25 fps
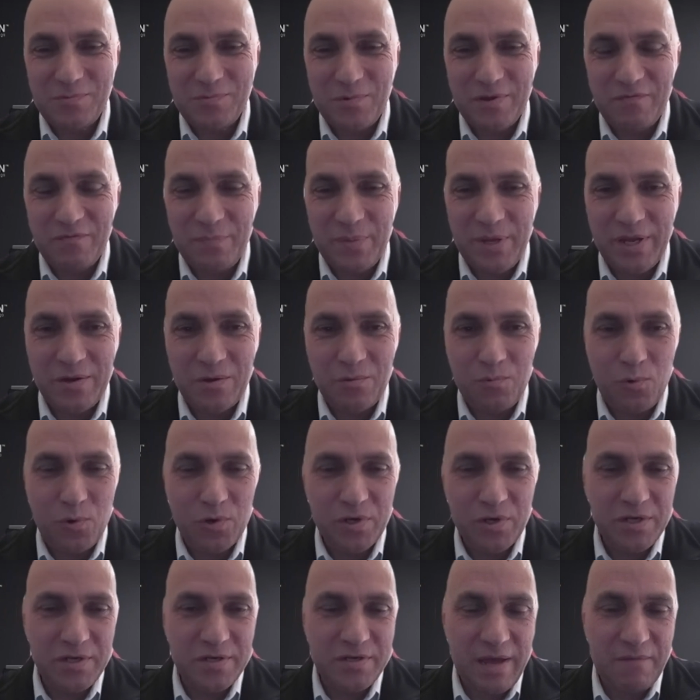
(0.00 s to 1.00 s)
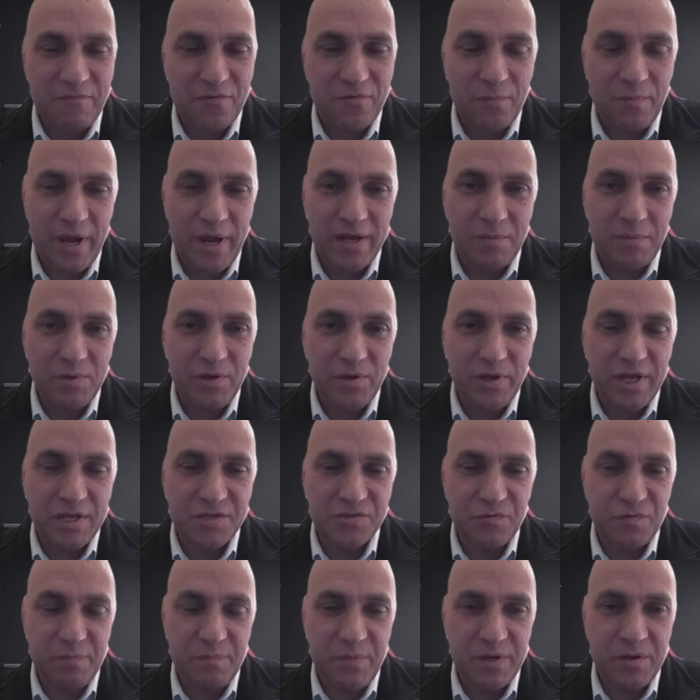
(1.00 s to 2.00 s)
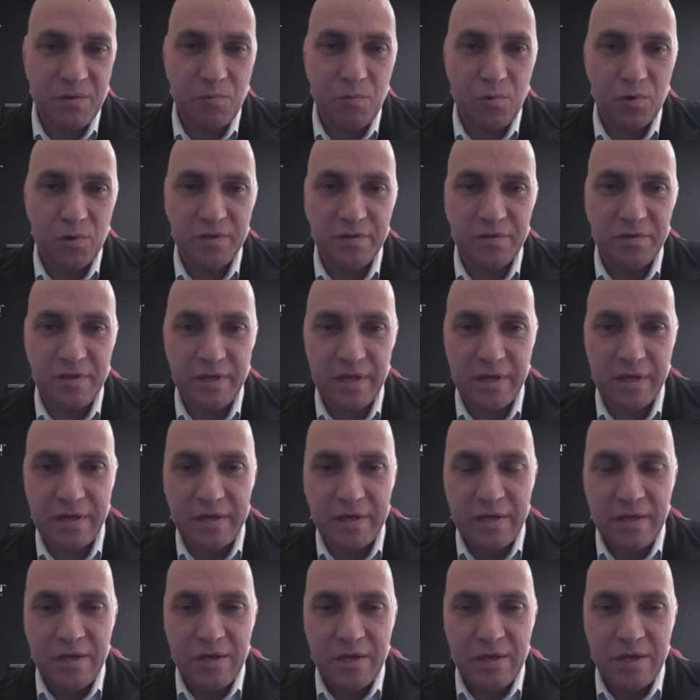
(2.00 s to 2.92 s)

we've been awarded from AWS, we've been awarded the